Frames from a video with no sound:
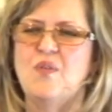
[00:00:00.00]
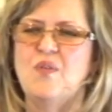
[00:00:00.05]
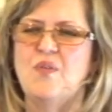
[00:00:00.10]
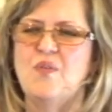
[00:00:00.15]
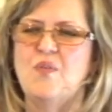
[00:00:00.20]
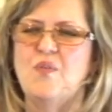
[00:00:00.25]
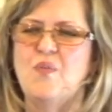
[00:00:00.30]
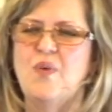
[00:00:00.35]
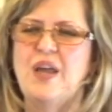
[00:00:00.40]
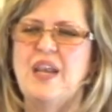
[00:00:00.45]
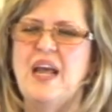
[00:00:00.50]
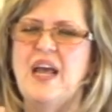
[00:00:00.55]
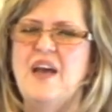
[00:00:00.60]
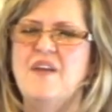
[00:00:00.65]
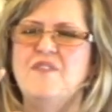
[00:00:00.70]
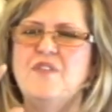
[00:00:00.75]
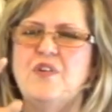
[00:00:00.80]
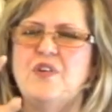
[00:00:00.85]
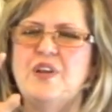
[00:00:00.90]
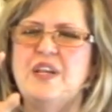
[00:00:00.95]

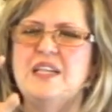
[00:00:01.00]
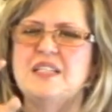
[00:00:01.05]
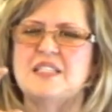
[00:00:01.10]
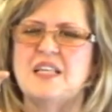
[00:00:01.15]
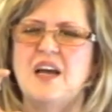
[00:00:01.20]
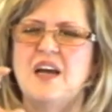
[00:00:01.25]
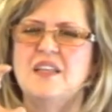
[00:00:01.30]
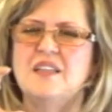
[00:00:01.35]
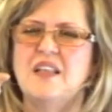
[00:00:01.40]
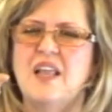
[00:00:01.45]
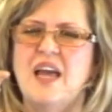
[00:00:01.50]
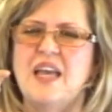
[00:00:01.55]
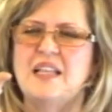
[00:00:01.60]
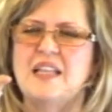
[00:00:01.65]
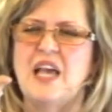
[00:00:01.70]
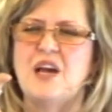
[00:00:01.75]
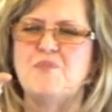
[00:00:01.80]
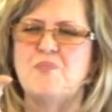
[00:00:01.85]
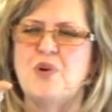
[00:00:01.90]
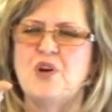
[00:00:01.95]
whatever is unlike
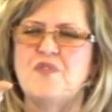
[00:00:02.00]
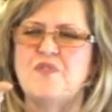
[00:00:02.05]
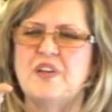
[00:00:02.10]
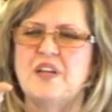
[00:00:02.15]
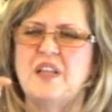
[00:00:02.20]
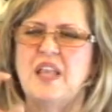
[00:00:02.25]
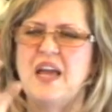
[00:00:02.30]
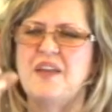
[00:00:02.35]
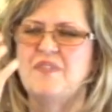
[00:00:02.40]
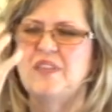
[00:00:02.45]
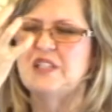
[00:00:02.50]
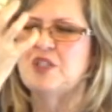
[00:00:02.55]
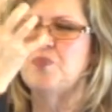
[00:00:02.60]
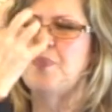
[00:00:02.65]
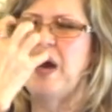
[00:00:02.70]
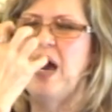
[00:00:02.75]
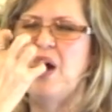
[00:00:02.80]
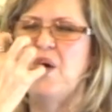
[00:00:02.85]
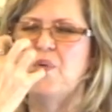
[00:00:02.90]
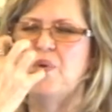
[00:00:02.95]
that perfect life, this
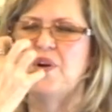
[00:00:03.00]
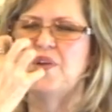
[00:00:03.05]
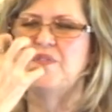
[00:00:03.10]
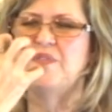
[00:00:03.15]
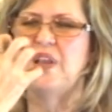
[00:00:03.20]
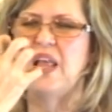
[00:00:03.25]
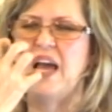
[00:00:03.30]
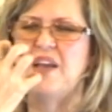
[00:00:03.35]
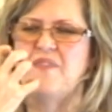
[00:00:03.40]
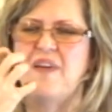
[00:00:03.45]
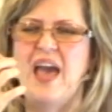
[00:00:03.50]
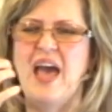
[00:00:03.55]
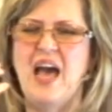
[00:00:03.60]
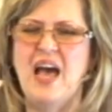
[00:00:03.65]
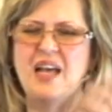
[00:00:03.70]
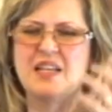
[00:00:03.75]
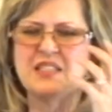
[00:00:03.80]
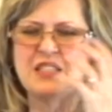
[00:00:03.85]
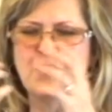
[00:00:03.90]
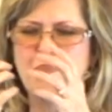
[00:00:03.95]
power of life
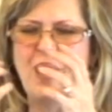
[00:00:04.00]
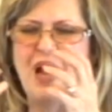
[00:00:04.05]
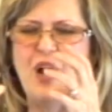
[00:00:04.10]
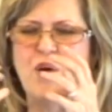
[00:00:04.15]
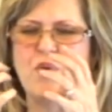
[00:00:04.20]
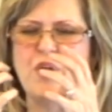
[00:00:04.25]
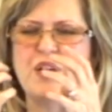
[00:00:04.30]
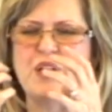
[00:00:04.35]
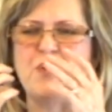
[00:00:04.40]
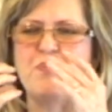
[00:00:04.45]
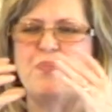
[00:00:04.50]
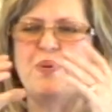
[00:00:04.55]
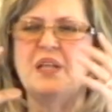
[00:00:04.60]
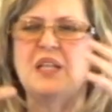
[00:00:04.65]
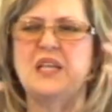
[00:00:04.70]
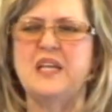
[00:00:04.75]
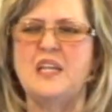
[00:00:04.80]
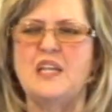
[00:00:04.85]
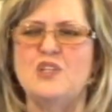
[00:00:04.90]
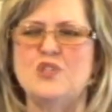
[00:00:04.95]
has the power and
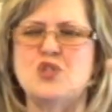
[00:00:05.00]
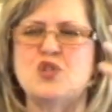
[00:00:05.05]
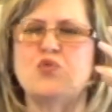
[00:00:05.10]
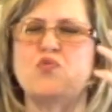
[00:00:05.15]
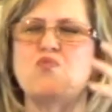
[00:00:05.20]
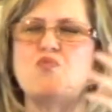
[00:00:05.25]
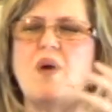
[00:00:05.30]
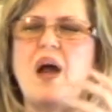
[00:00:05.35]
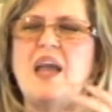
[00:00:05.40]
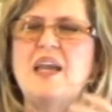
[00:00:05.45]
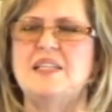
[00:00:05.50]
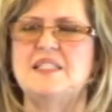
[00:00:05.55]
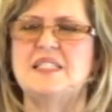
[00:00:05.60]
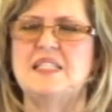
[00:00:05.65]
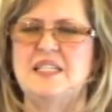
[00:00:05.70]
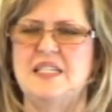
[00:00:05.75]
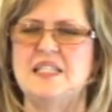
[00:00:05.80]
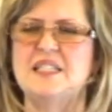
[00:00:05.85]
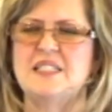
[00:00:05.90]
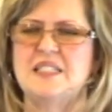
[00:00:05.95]
ability to right
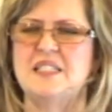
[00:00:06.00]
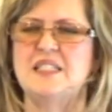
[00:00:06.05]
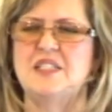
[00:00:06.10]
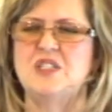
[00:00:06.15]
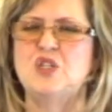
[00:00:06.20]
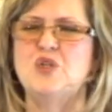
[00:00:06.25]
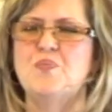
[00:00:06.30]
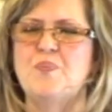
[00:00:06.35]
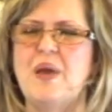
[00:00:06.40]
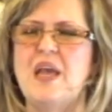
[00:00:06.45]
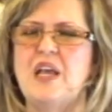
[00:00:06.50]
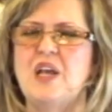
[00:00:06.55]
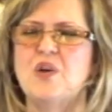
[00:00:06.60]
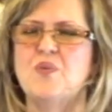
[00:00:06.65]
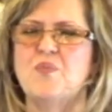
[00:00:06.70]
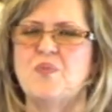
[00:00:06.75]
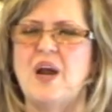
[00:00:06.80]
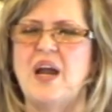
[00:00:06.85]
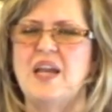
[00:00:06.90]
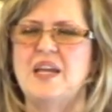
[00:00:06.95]
it, to make it
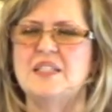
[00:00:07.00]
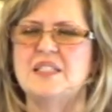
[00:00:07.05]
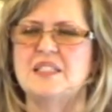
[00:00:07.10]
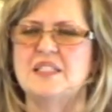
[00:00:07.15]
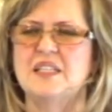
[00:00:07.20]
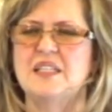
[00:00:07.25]
right.